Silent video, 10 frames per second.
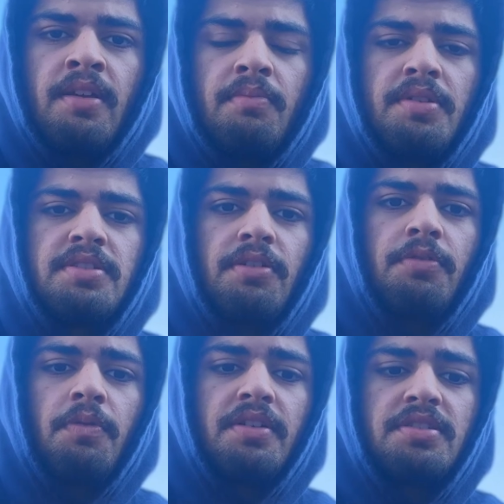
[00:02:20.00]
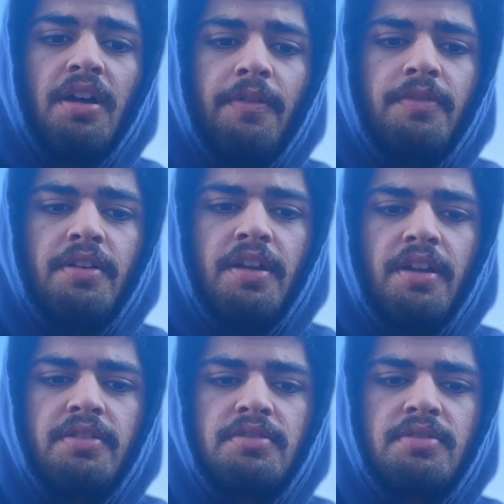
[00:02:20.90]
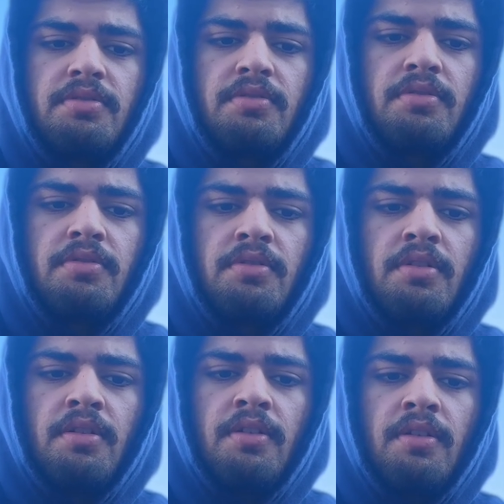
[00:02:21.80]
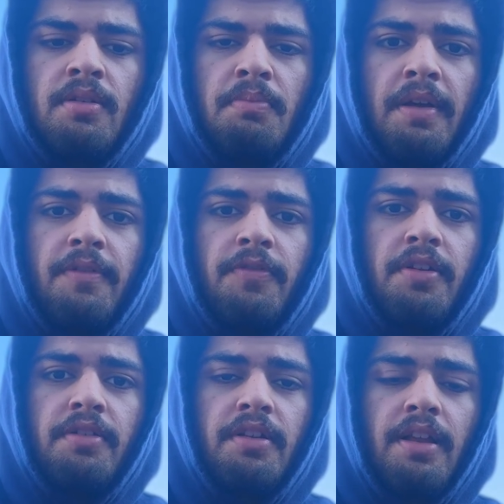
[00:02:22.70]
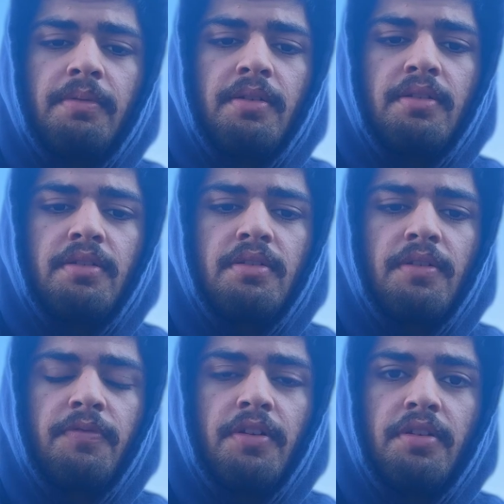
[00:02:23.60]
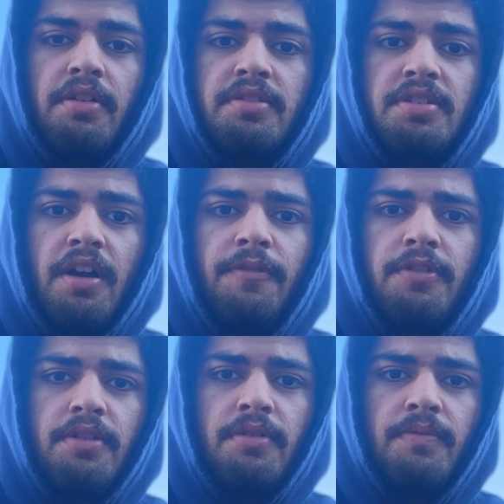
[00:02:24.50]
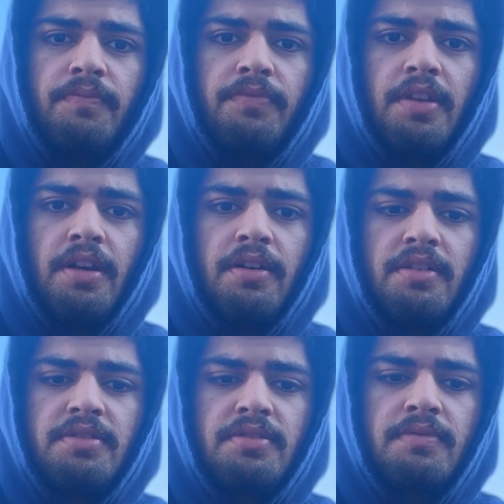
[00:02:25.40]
But someone who has softer hands might feel the lemon to feel softer than it is.